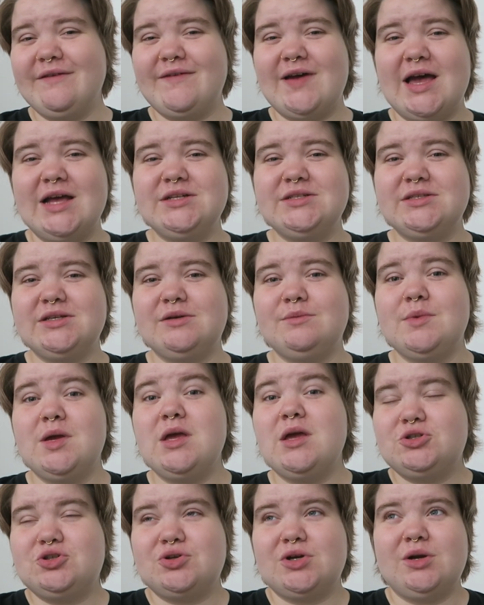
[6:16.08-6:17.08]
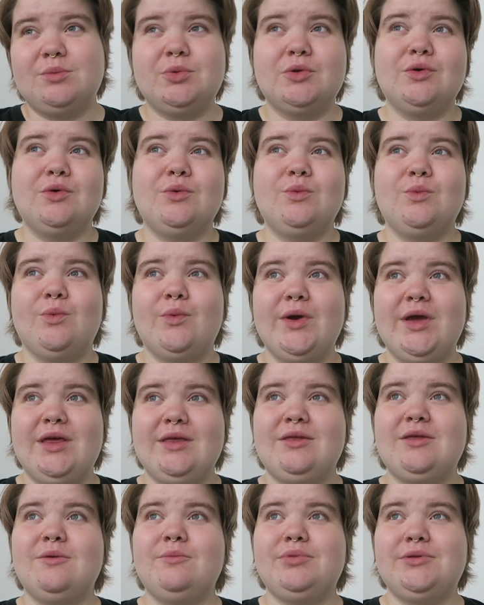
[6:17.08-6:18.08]
I've had some trouble
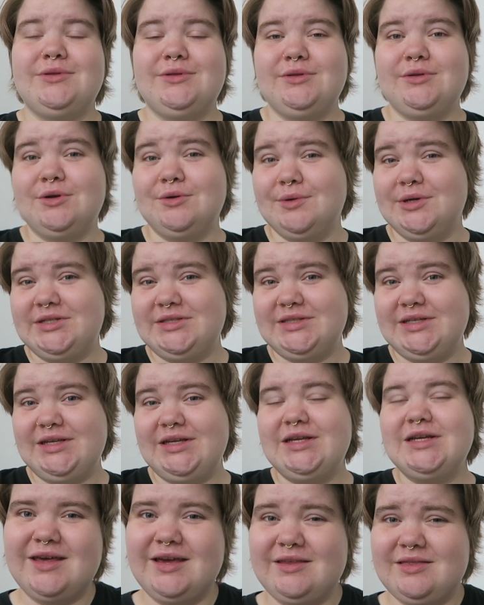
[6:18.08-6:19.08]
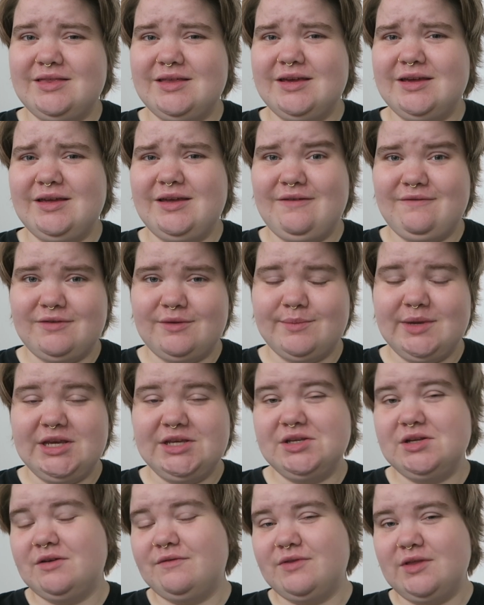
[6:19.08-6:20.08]
with pleurisy, like the
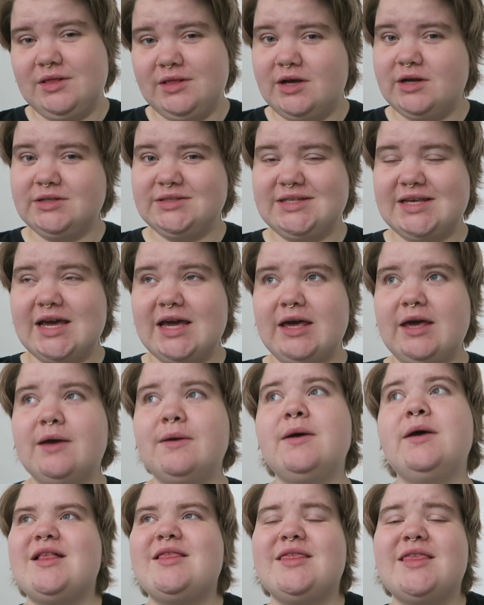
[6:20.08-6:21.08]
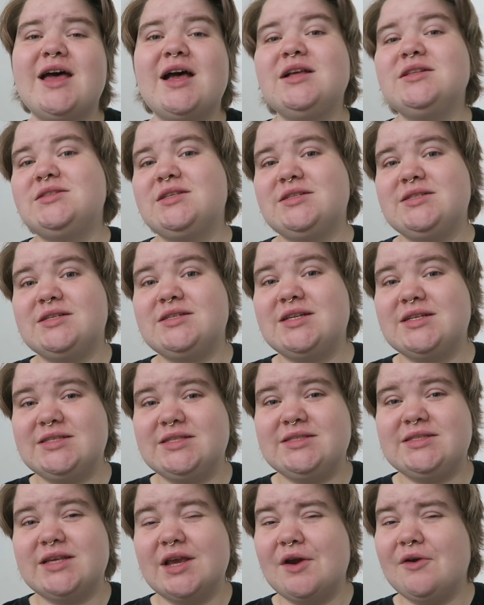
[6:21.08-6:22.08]
inflammation of the lung sac. And that doesn't
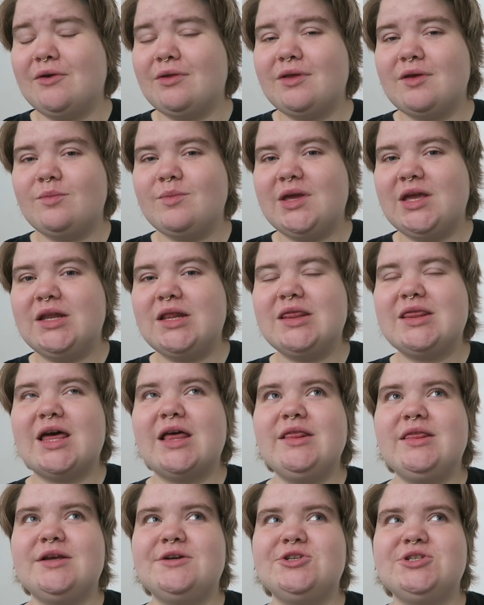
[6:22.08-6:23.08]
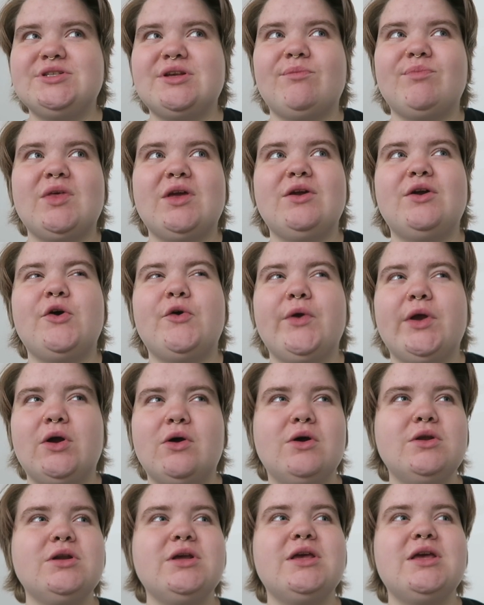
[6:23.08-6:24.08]
necessarily mean that there's something going
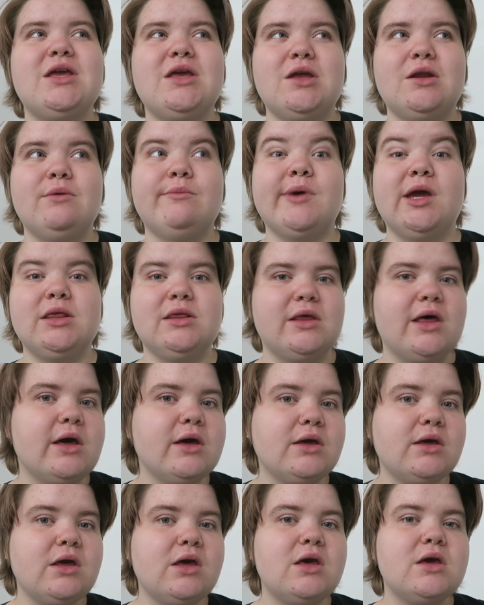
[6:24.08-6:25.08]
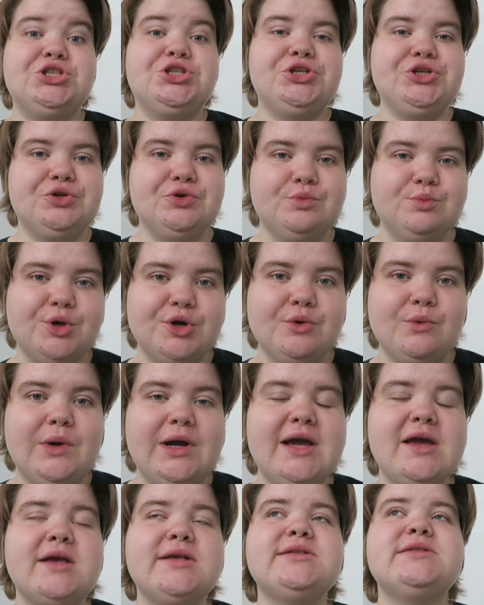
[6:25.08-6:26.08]
on in my lung tumor
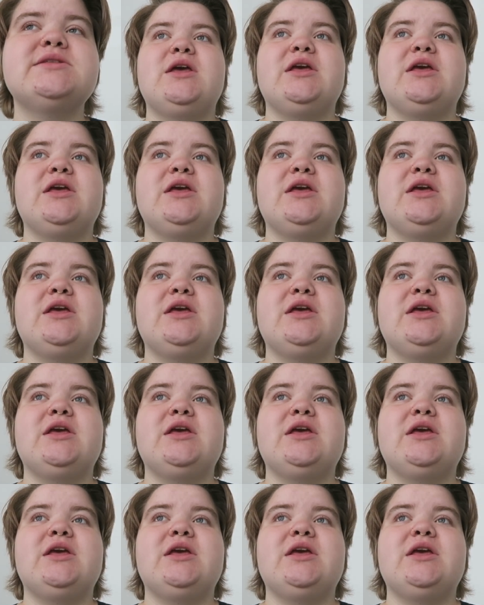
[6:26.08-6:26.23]
wise.